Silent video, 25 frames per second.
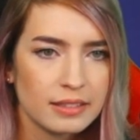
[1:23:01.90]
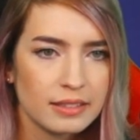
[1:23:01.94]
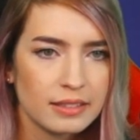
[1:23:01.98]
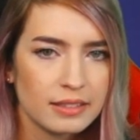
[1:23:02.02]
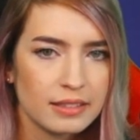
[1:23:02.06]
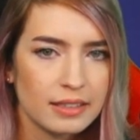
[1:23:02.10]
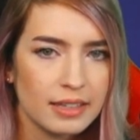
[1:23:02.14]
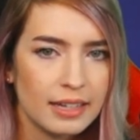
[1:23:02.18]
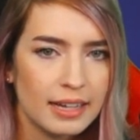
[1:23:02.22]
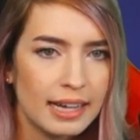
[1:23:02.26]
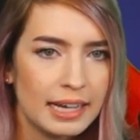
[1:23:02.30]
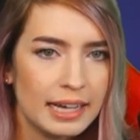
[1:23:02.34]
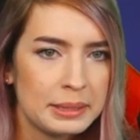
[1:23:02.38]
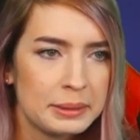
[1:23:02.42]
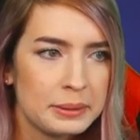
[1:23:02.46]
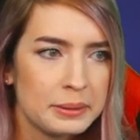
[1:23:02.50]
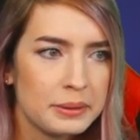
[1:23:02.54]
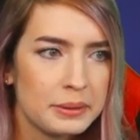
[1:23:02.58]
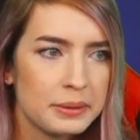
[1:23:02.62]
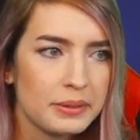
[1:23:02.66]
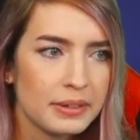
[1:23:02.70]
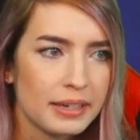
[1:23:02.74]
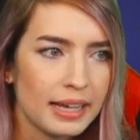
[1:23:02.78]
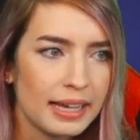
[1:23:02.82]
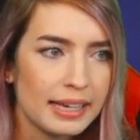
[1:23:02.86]
I don't
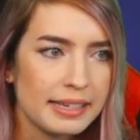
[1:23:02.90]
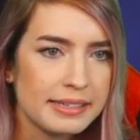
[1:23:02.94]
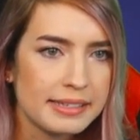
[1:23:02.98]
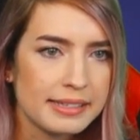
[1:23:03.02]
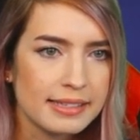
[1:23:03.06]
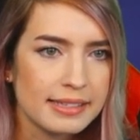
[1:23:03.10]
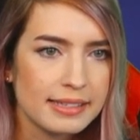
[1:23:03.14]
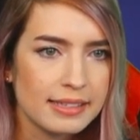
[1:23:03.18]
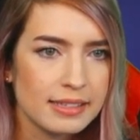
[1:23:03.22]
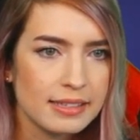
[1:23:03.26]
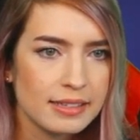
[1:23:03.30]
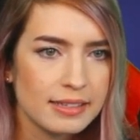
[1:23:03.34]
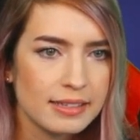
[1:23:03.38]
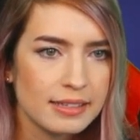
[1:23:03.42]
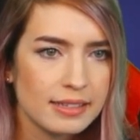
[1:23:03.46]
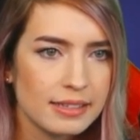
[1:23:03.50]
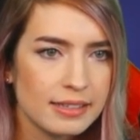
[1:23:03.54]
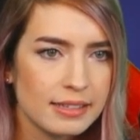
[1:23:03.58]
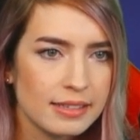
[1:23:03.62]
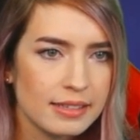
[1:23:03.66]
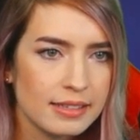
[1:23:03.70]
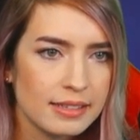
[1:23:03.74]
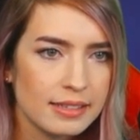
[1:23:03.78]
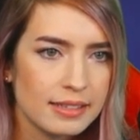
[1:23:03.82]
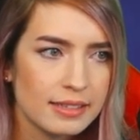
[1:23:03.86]
know, guys.
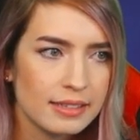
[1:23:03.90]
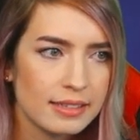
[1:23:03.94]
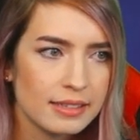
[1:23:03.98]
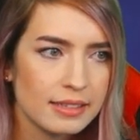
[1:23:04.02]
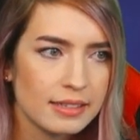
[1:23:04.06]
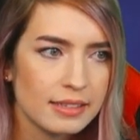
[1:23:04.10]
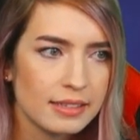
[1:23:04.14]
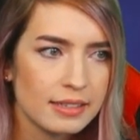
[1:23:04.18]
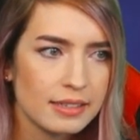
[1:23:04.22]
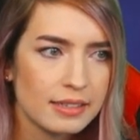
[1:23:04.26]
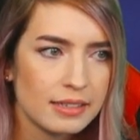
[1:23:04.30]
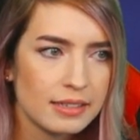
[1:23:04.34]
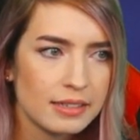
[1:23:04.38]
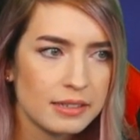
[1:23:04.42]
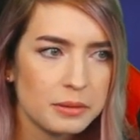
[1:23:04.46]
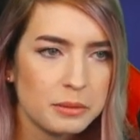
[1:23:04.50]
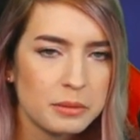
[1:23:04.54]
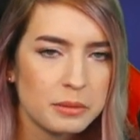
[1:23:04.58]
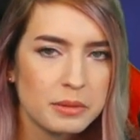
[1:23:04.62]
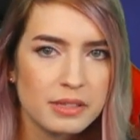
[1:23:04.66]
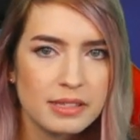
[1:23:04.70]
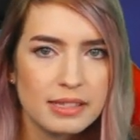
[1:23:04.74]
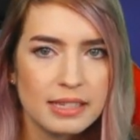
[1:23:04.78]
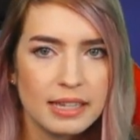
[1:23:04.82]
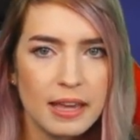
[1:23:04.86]
We'll
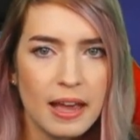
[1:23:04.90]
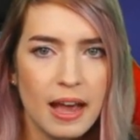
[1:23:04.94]
see how